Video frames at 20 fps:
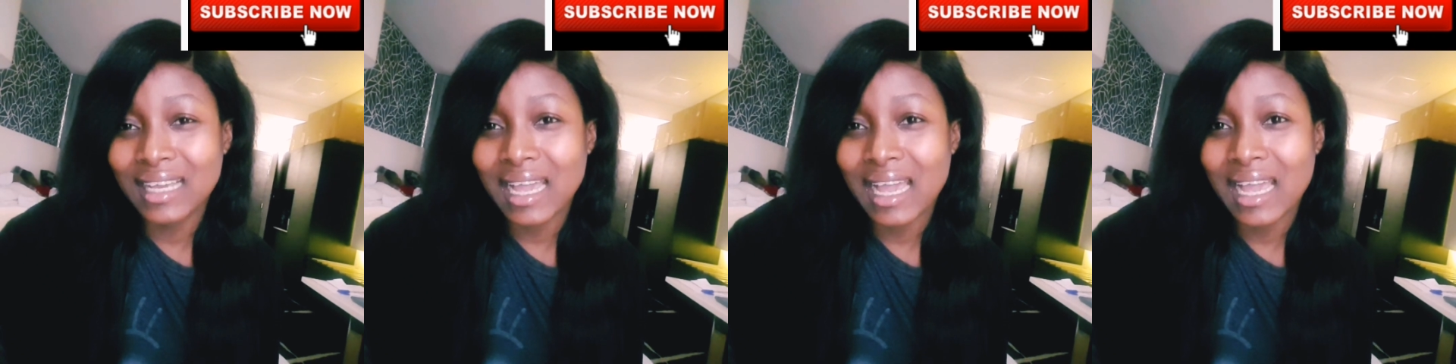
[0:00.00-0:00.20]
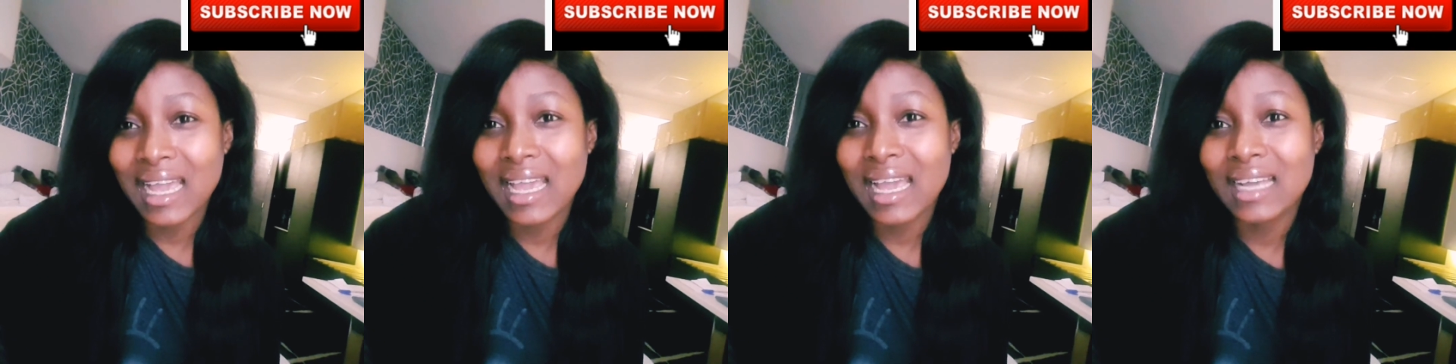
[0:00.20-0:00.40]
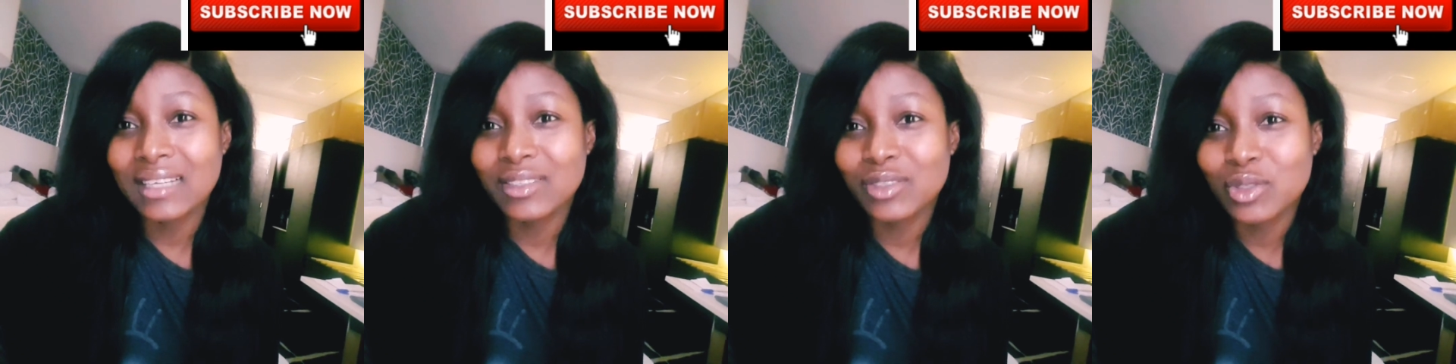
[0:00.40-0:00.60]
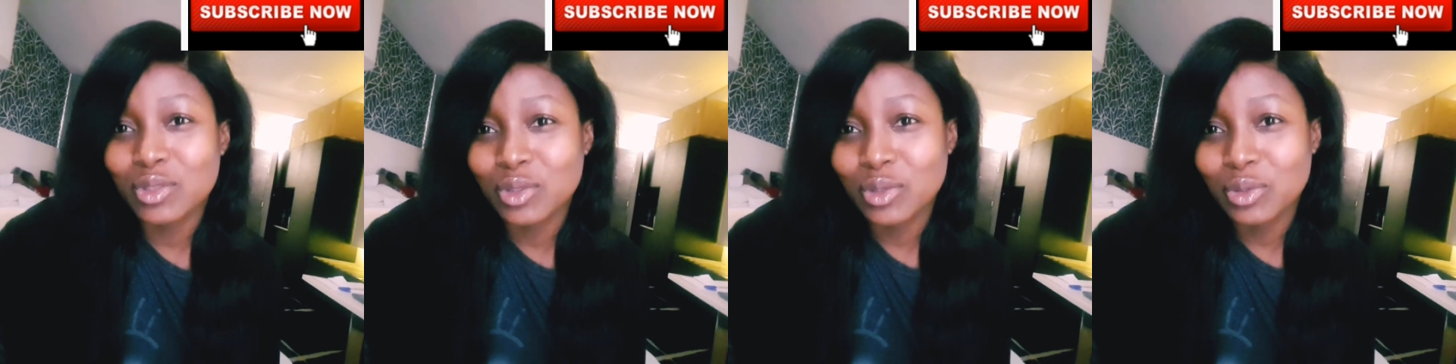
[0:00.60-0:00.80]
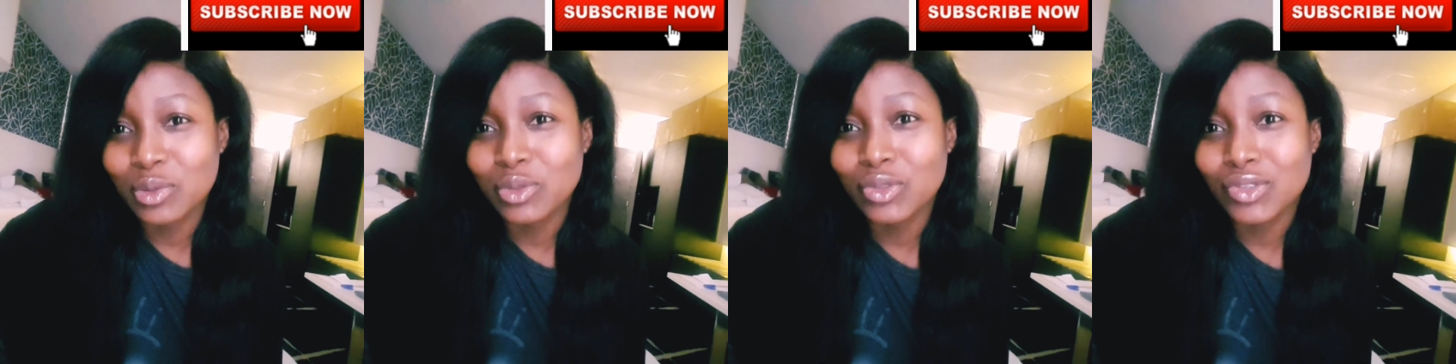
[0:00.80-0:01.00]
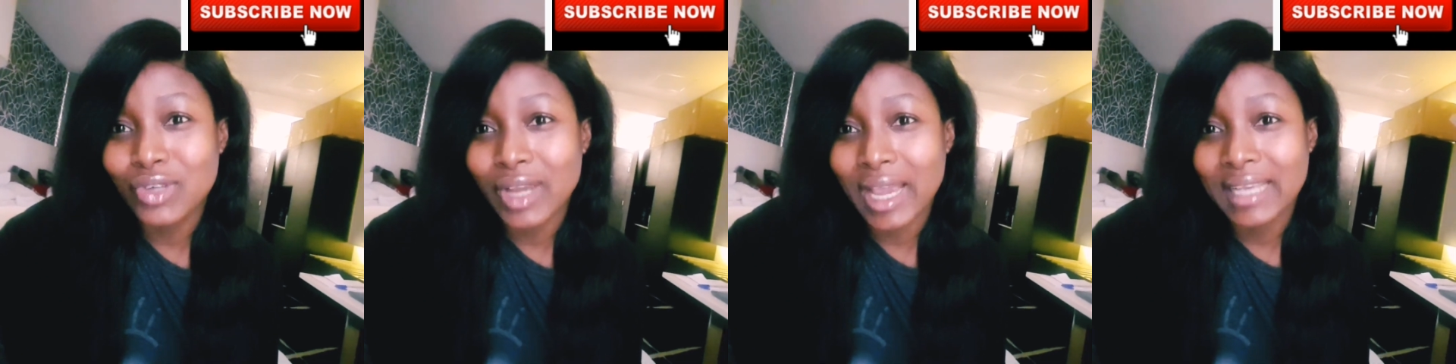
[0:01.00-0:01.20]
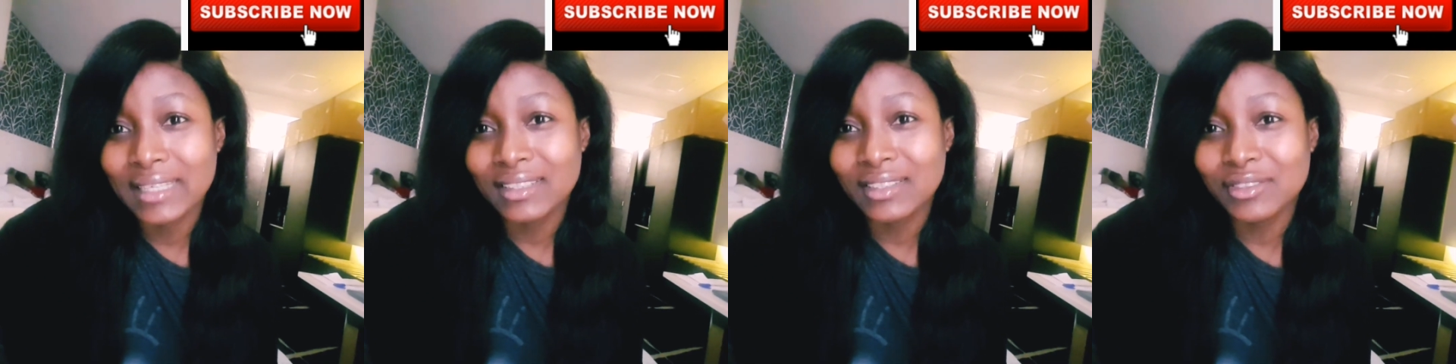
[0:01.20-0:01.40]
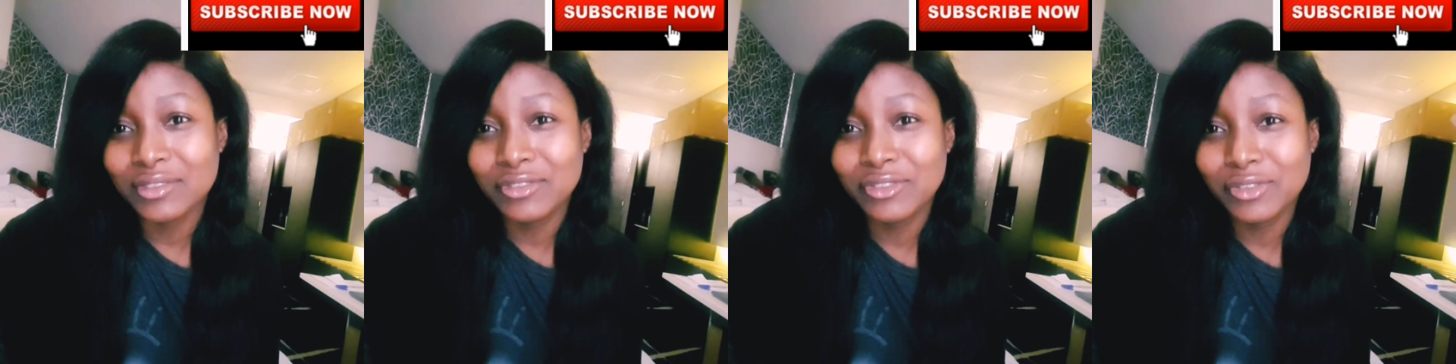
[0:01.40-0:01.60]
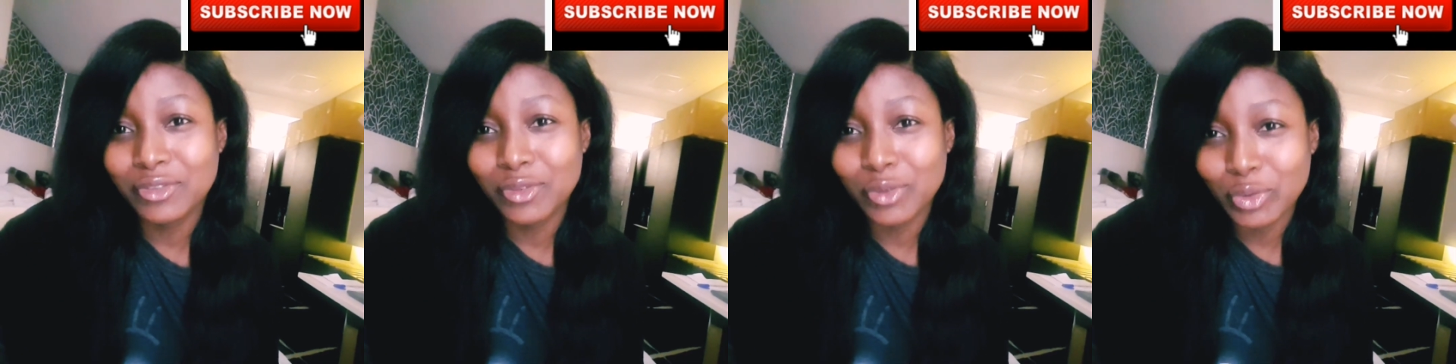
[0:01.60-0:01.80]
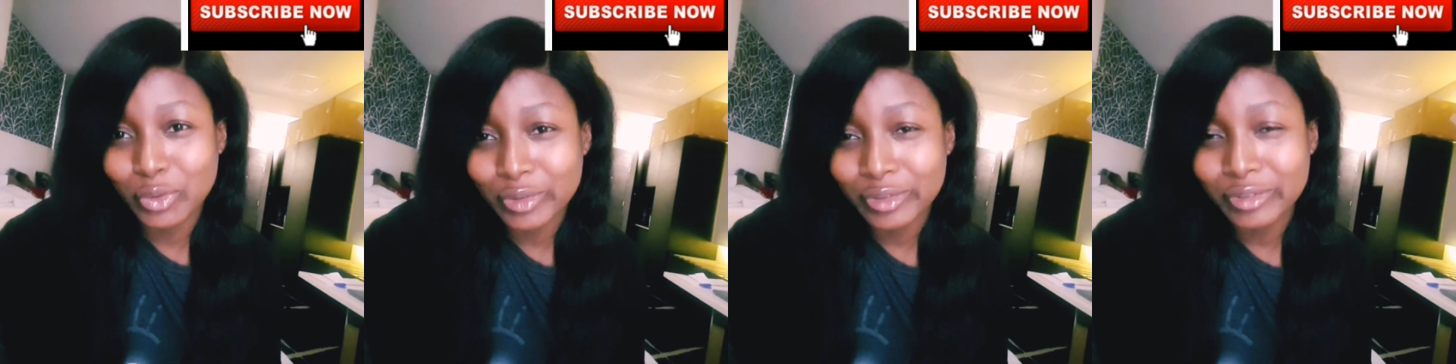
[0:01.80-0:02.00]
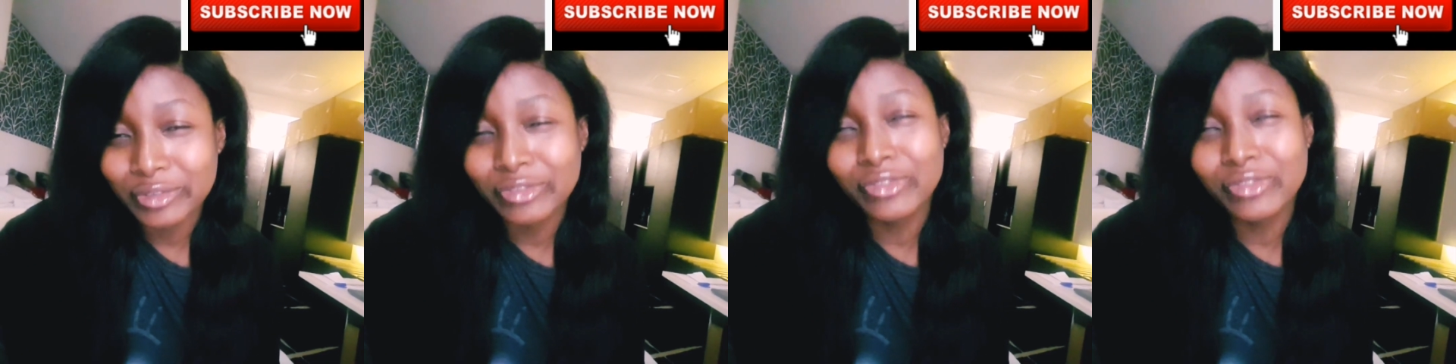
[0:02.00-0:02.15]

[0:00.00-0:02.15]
I had to dry the phone